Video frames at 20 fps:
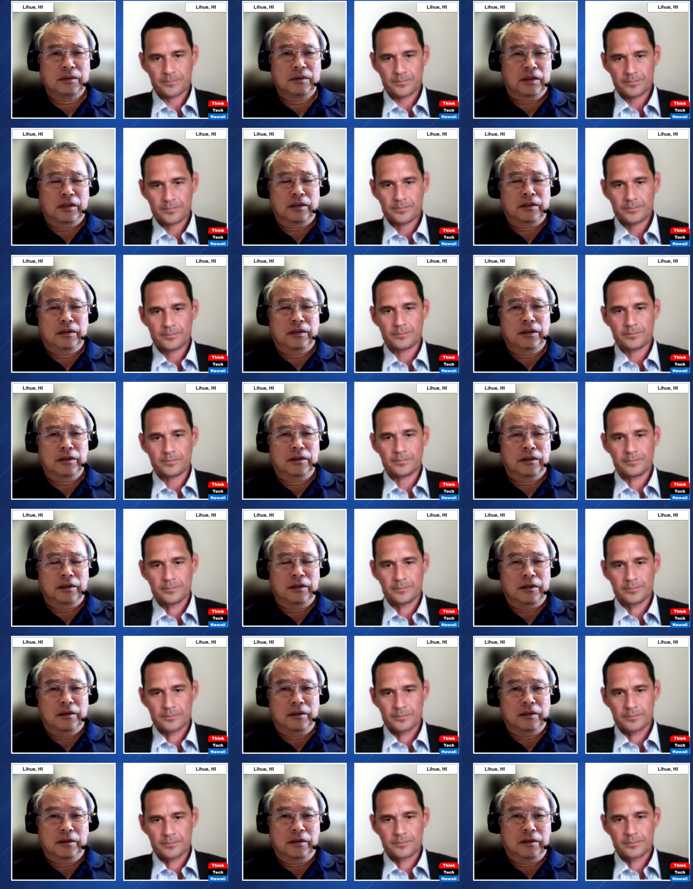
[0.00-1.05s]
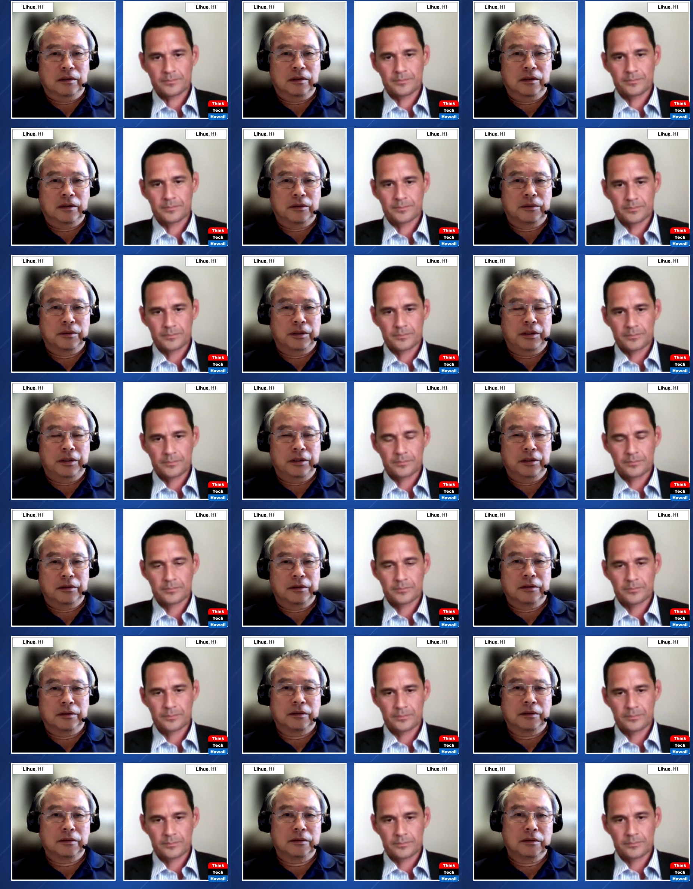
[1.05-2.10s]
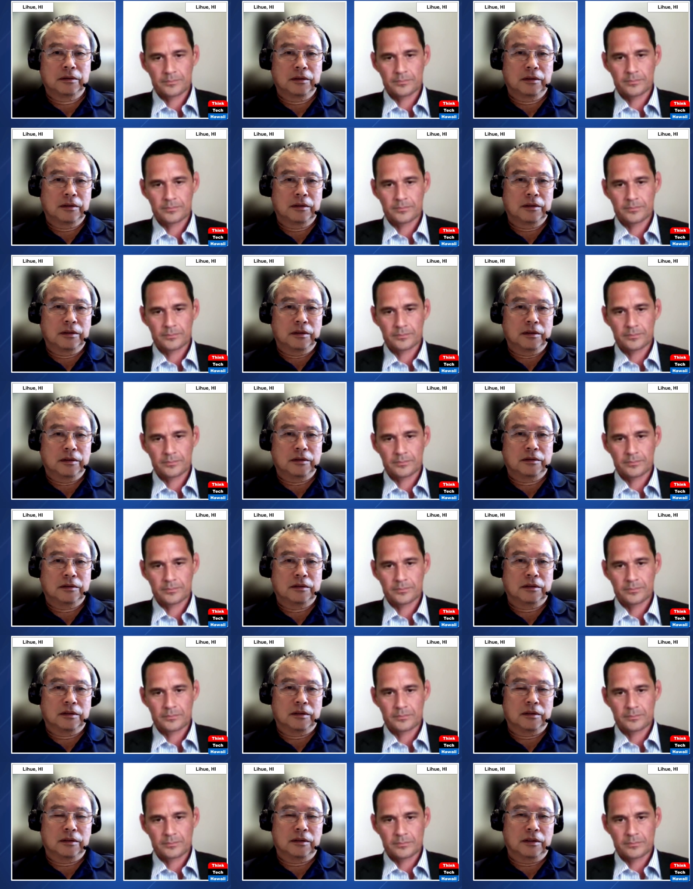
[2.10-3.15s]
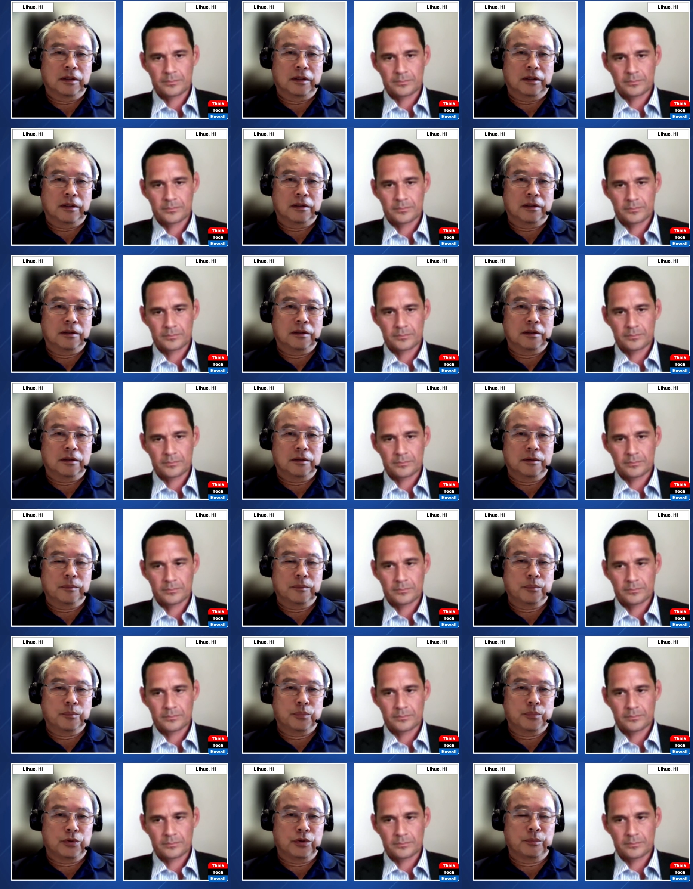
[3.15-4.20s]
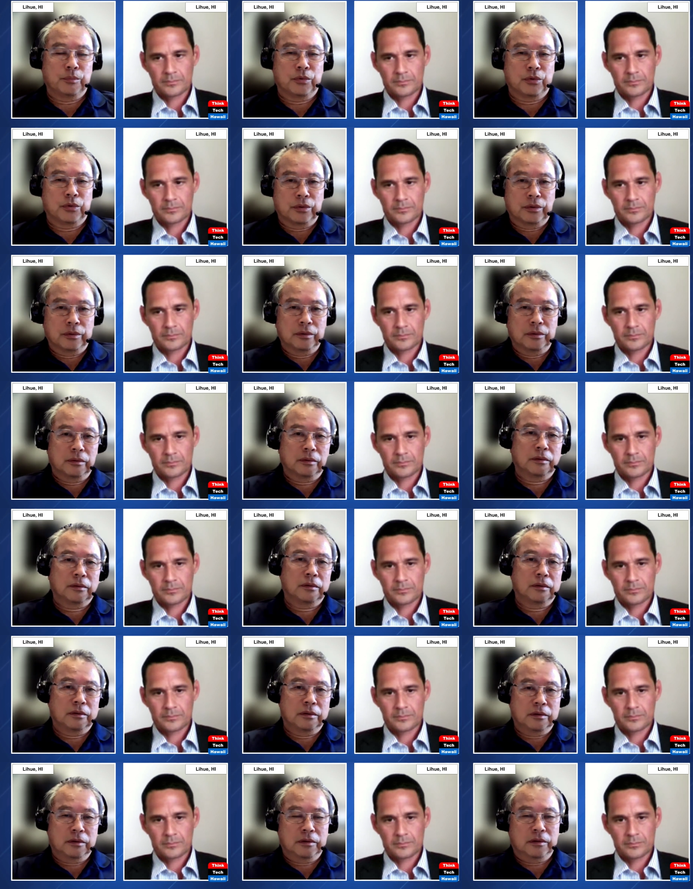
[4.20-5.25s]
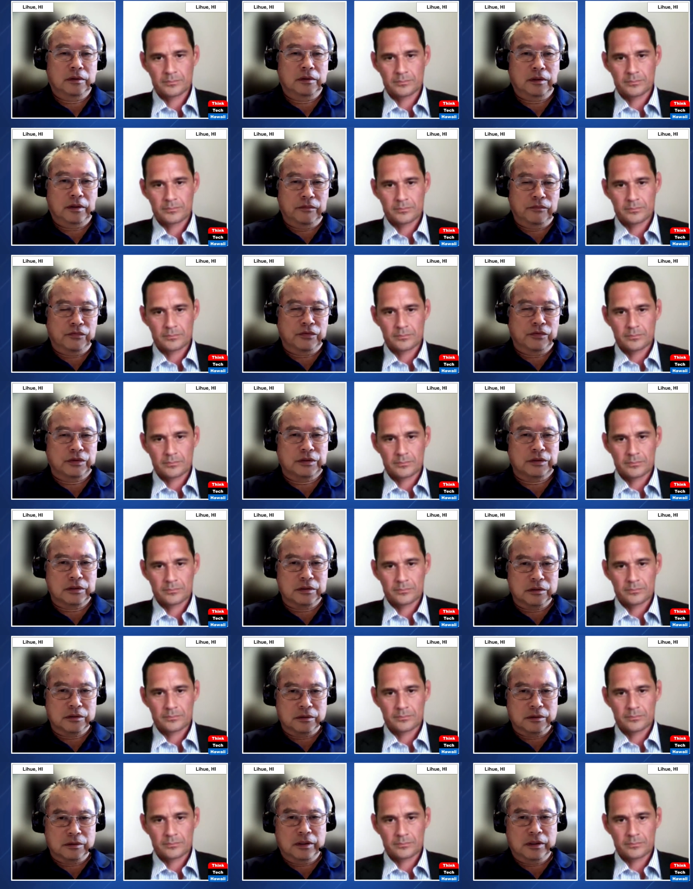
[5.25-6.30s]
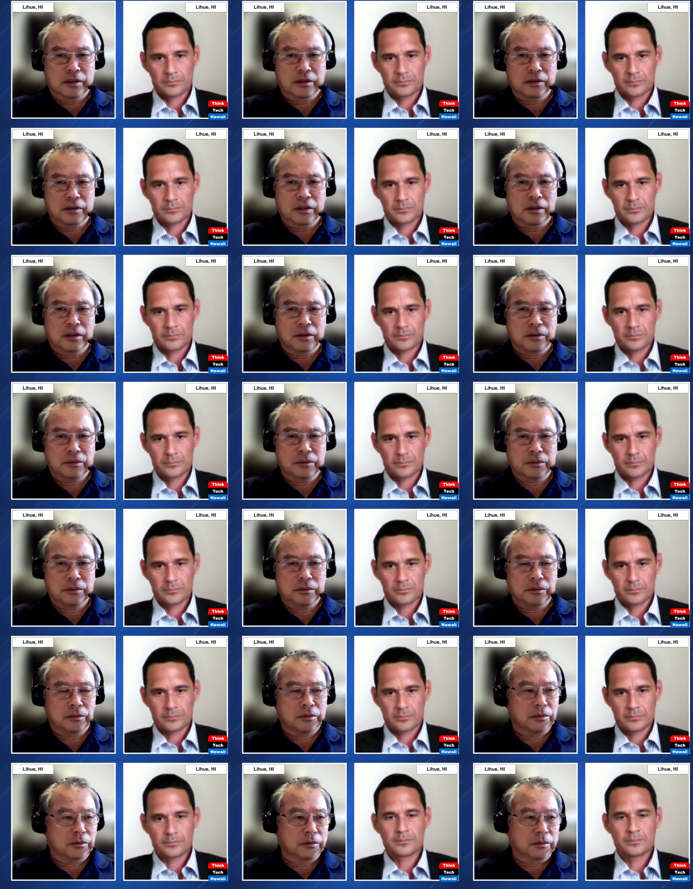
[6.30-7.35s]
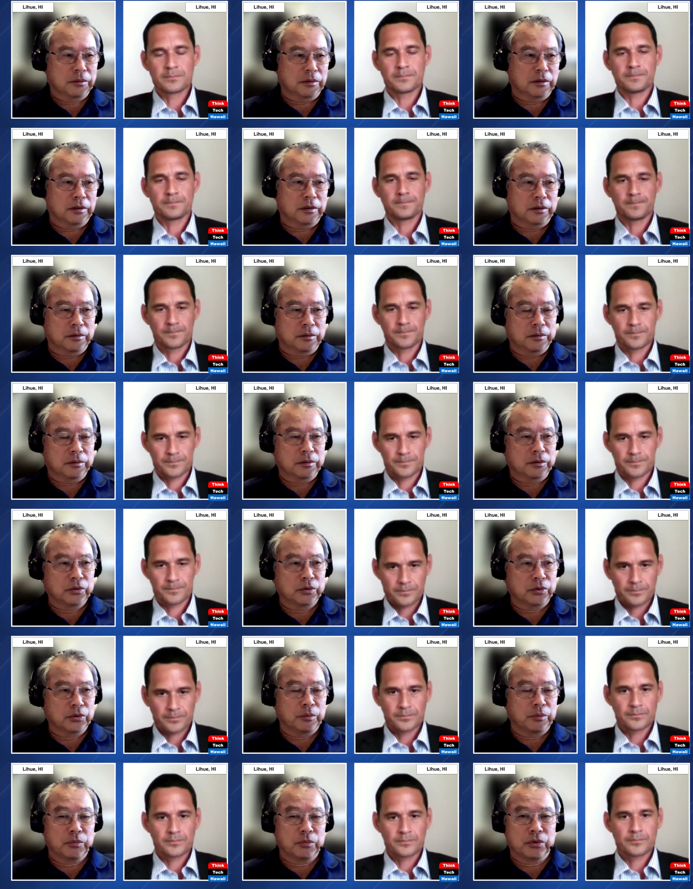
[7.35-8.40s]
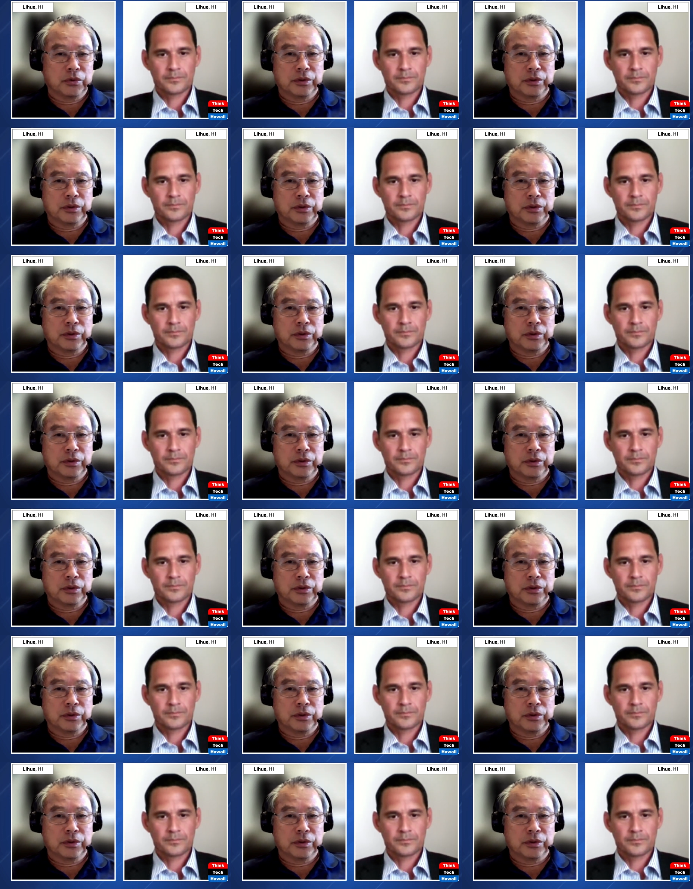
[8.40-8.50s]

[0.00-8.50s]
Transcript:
Speaker 1: Yeah, I think the the county uh, is kind of like putting more emphasis on that now. or, you know, looking